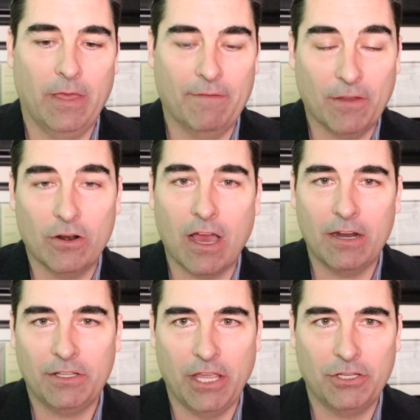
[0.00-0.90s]
if you're
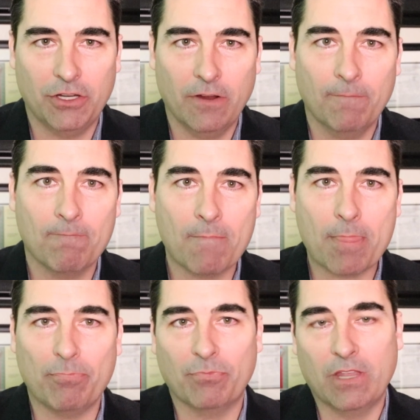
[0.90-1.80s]
a teacher,
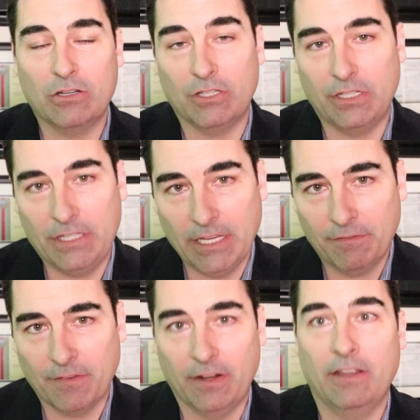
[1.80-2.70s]
there's a
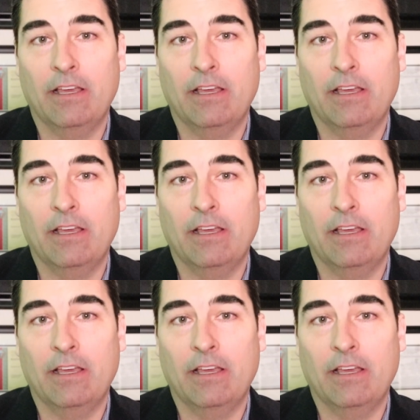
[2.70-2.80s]
different